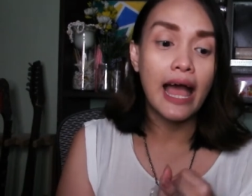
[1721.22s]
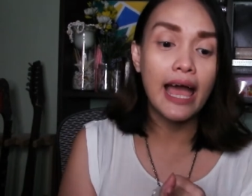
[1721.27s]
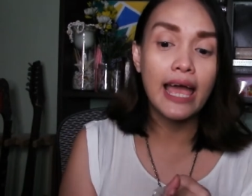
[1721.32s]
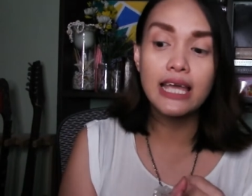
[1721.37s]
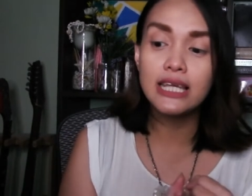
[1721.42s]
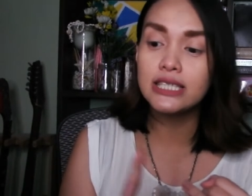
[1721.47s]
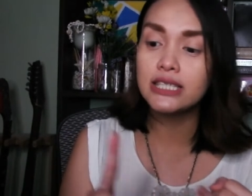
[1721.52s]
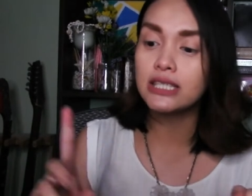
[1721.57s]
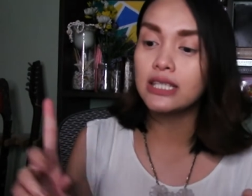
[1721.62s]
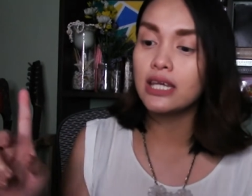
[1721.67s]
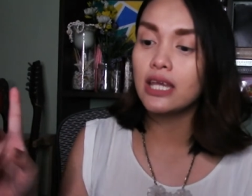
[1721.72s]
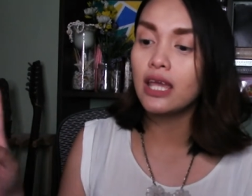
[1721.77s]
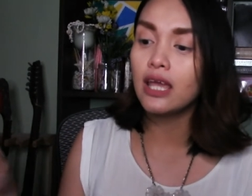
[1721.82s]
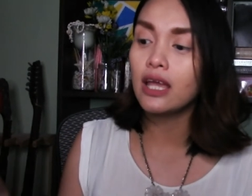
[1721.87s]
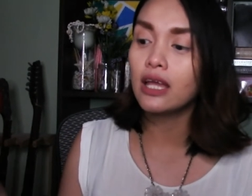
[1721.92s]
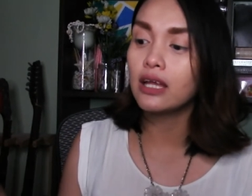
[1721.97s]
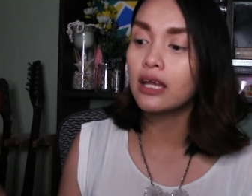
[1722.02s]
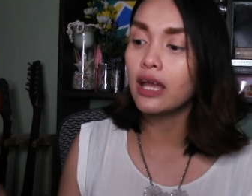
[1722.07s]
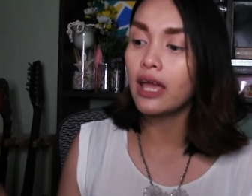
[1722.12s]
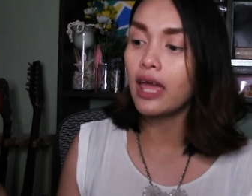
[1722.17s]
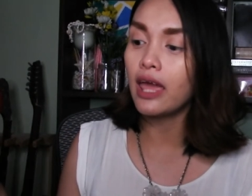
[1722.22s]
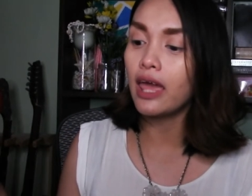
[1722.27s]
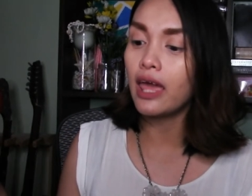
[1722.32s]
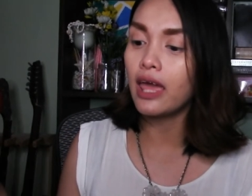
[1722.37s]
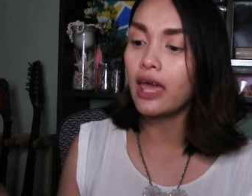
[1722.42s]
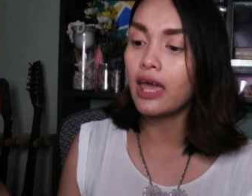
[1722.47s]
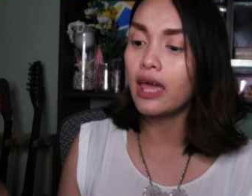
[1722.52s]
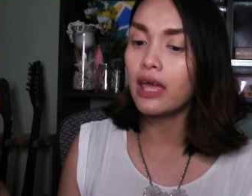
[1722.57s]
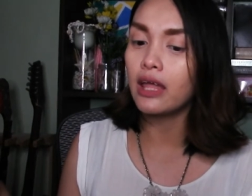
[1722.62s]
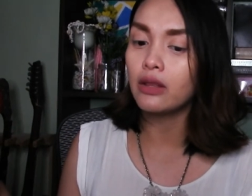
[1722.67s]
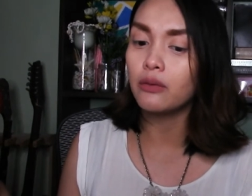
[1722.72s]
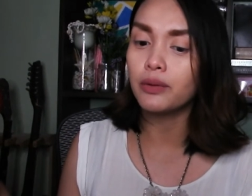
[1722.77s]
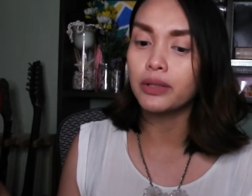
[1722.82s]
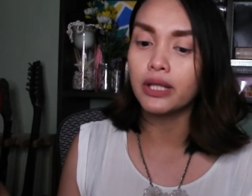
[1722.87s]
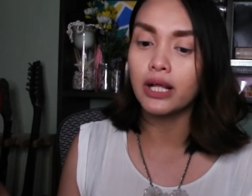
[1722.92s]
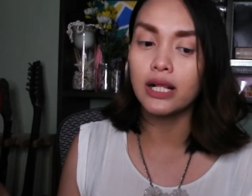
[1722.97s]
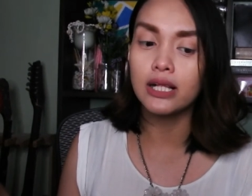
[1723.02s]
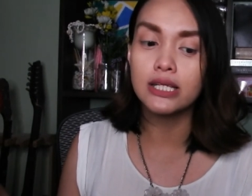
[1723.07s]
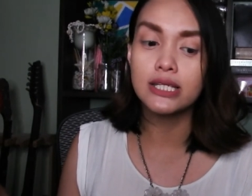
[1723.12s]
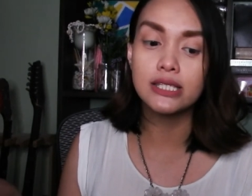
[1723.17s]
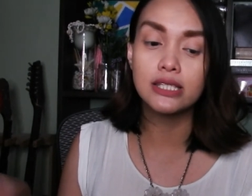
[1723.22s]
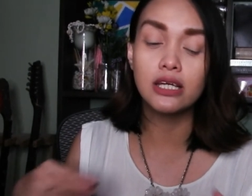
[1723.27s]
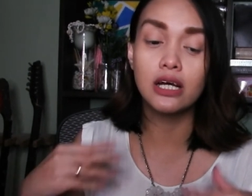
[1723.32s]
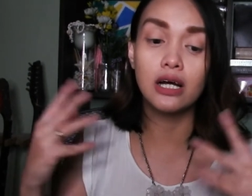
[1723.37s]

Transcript: eye stick, and what else?